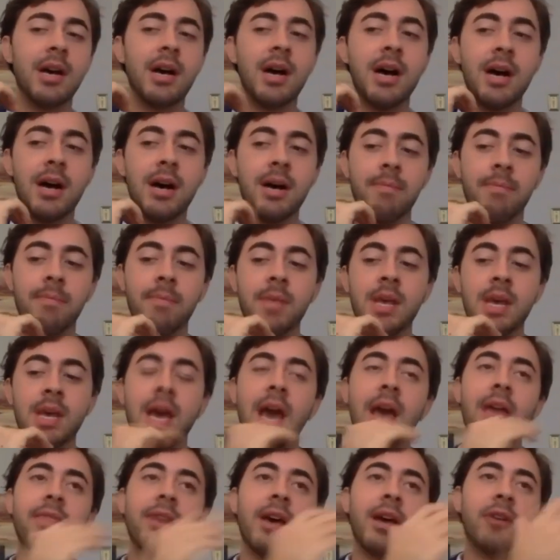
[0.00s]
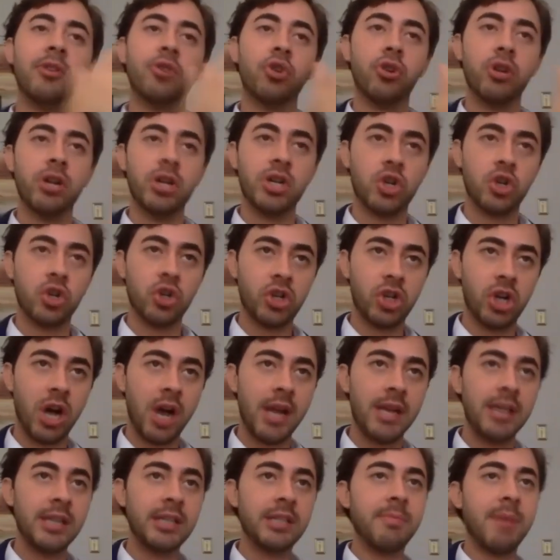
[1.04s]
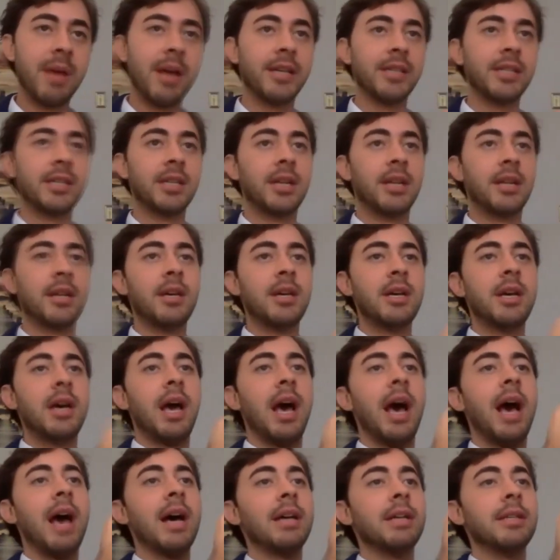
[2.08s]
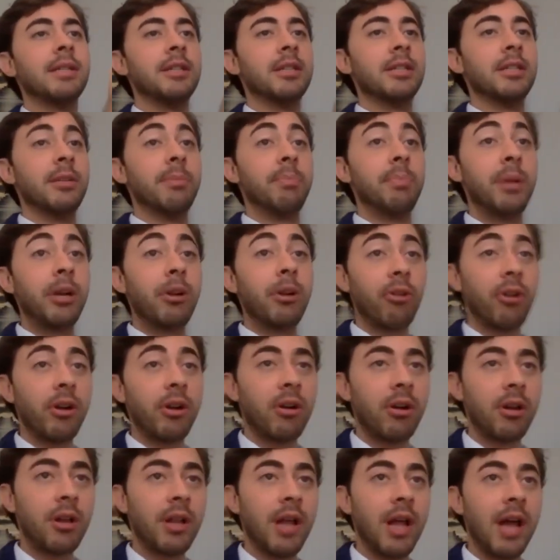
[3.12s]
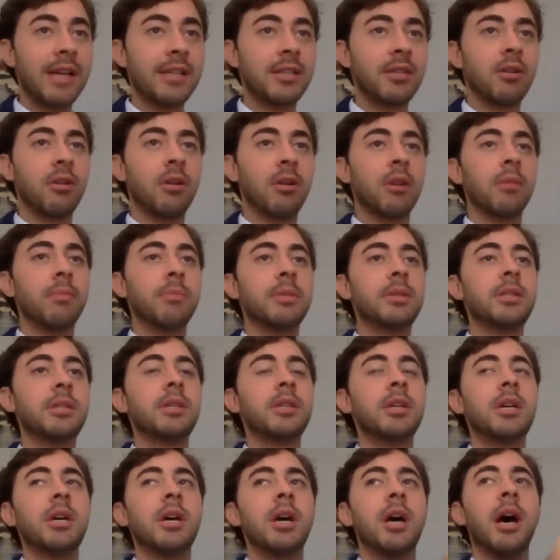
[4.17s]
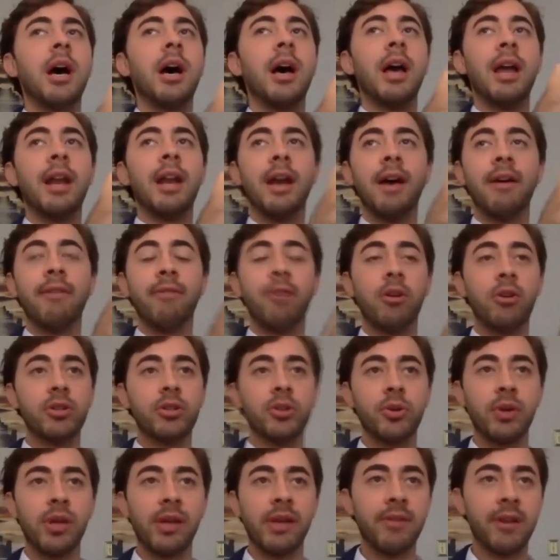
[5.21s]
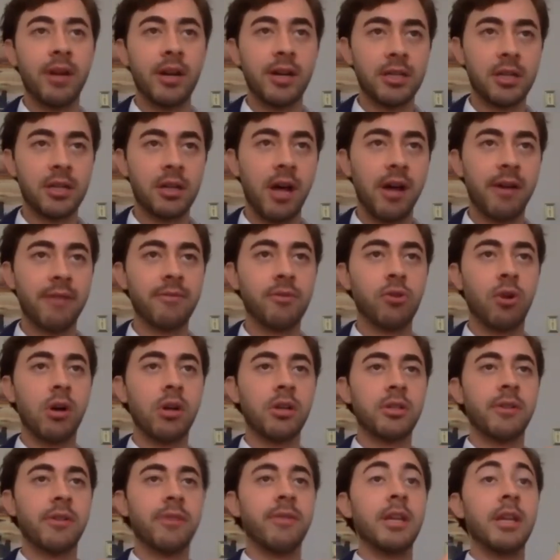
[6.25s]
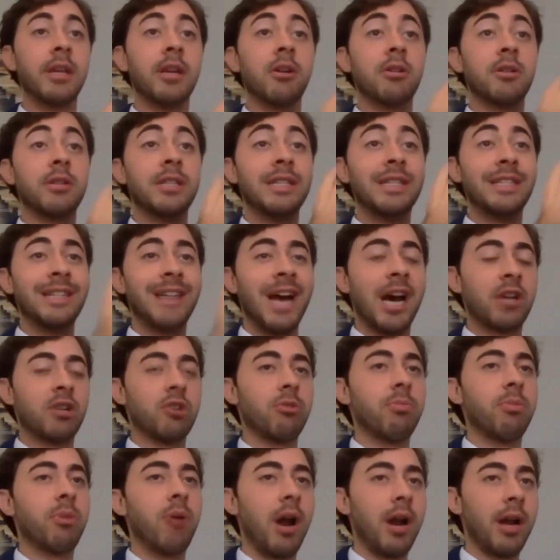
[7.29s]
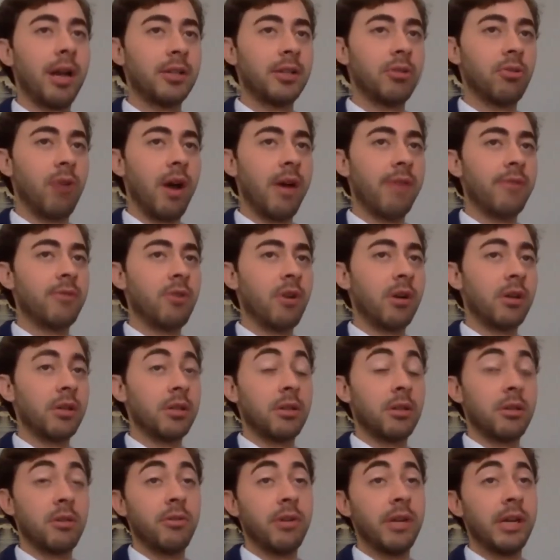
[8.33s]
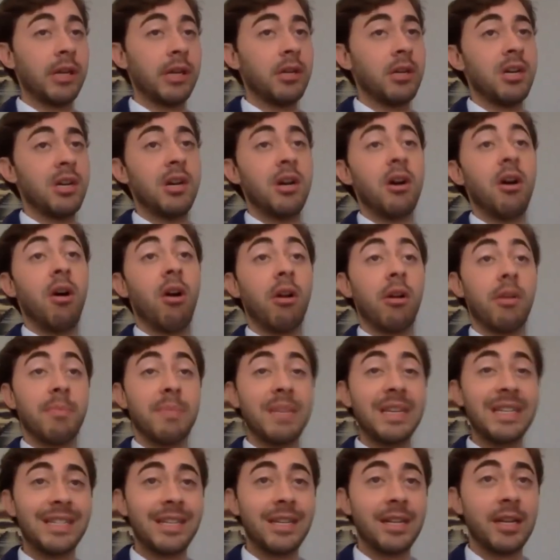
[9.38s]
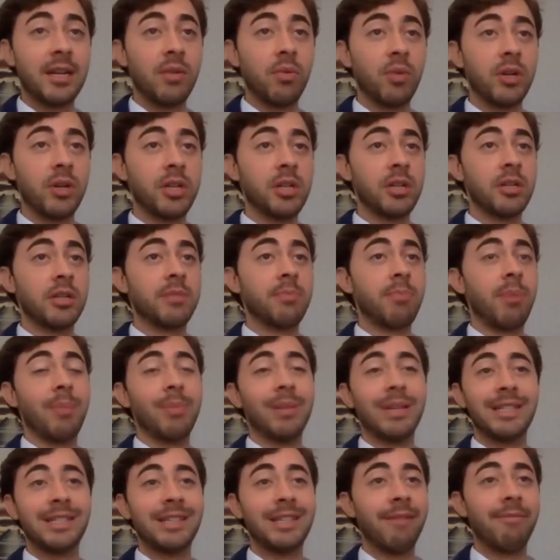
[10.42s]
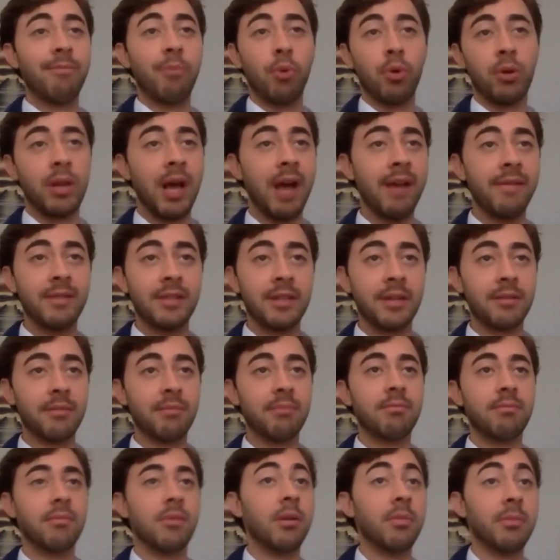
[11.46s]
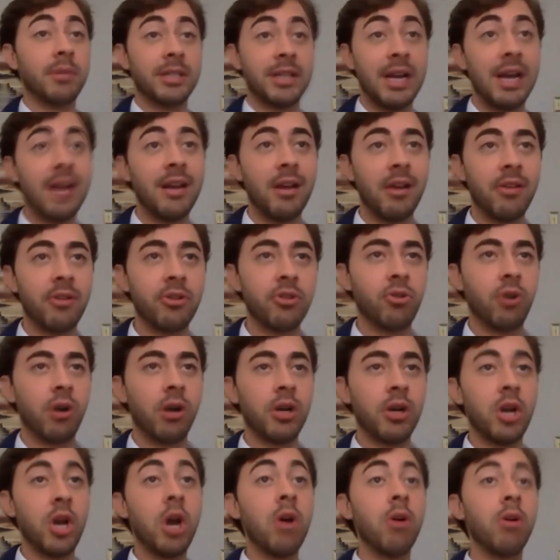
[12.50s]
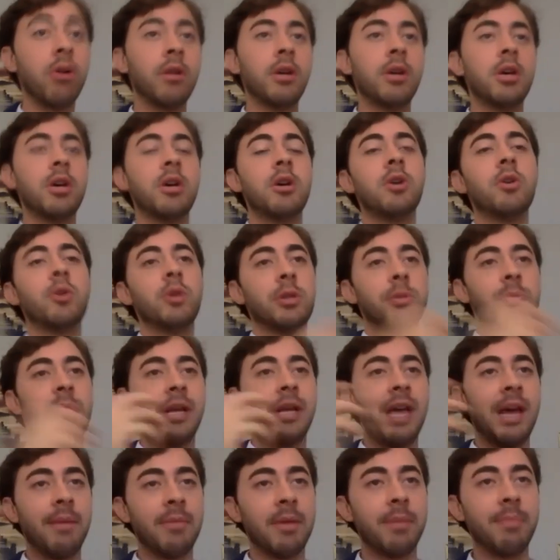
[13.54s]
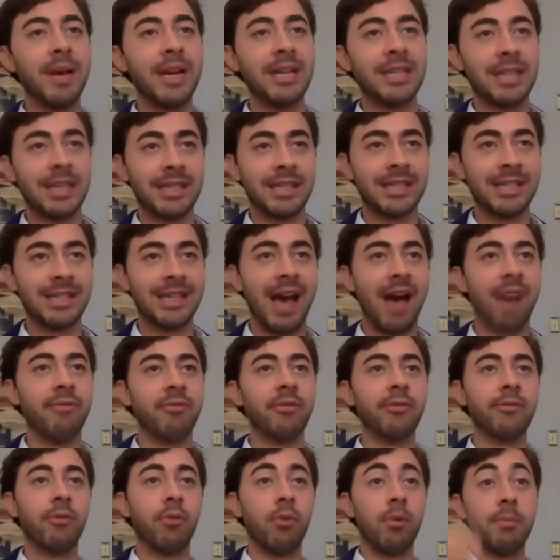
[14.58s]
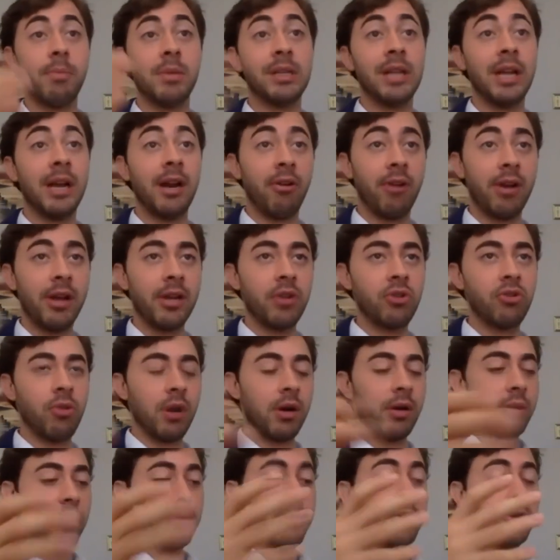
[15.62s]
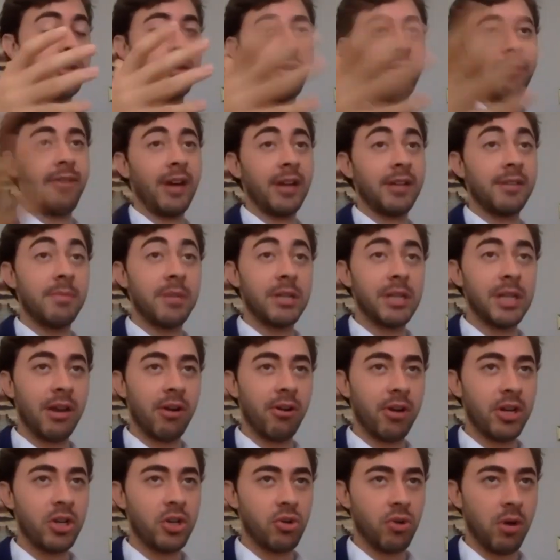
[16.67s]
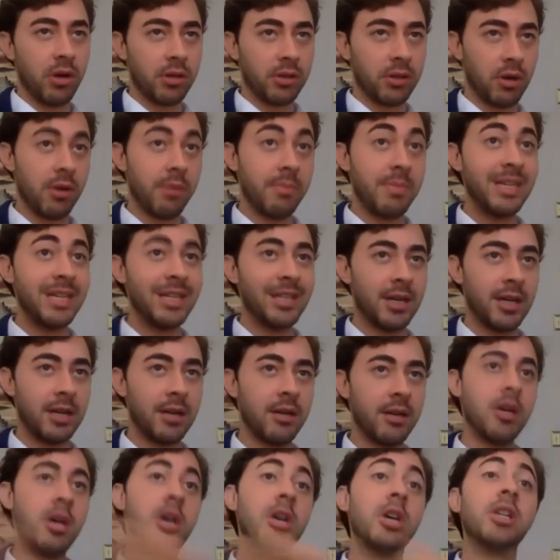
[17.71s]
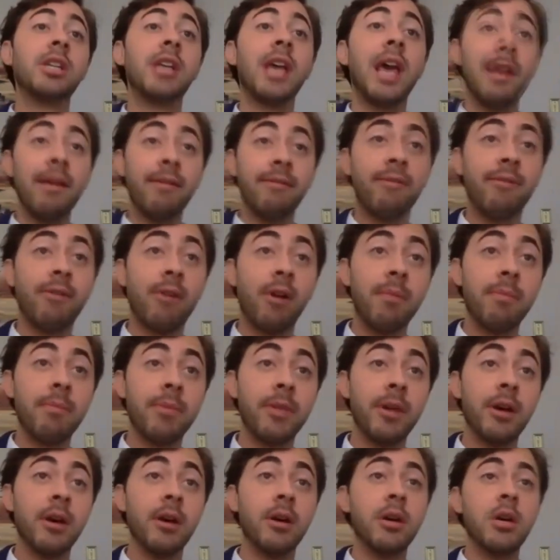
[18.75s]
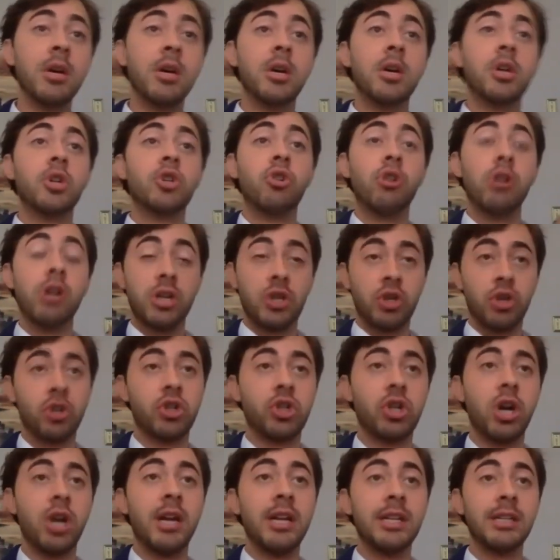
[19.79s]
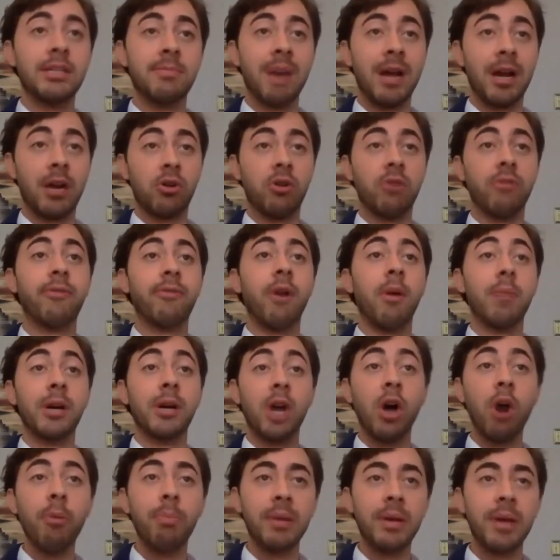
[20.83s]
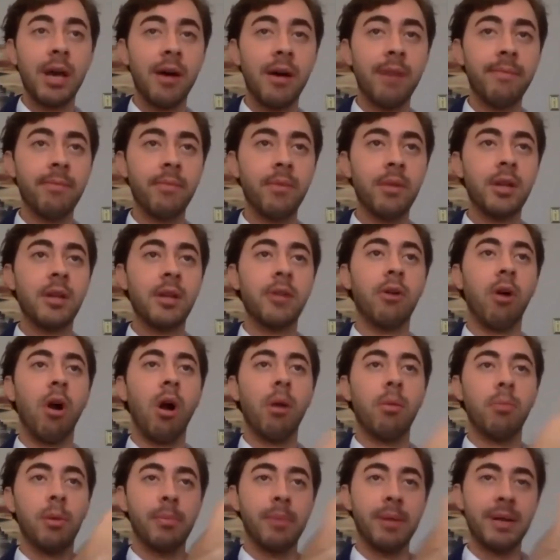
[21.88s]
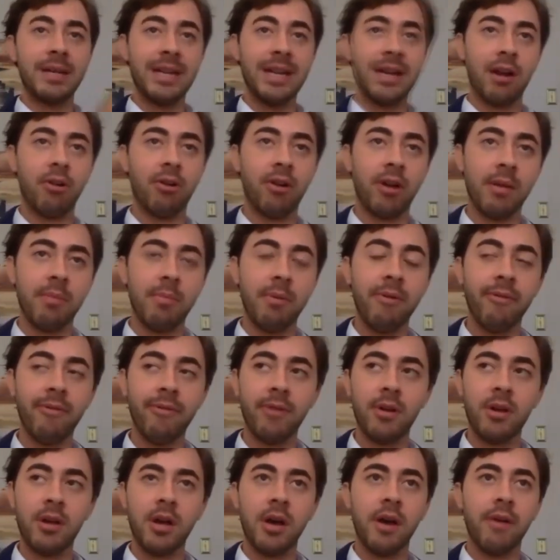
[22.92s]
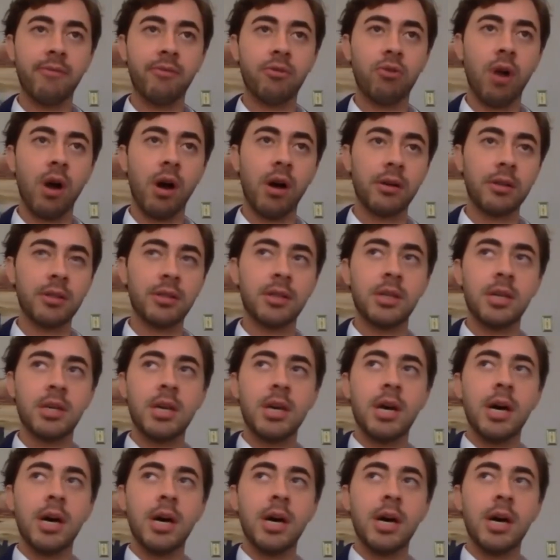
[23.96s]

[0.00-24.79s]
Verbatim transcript: Um, and then traditional Chinese medicine has the superior class herbs uh, and have also given us a lot of drugs over the years, these natural product derived drugs, including artemisinin, which has probably saved more lives than almost any other drug known, which became the basic scaffold for malaria drug. The most effective malaria drugs, artemisinin, came from the traditional Chinese medical pharmacopoeia, their armamentarium of, of drugs.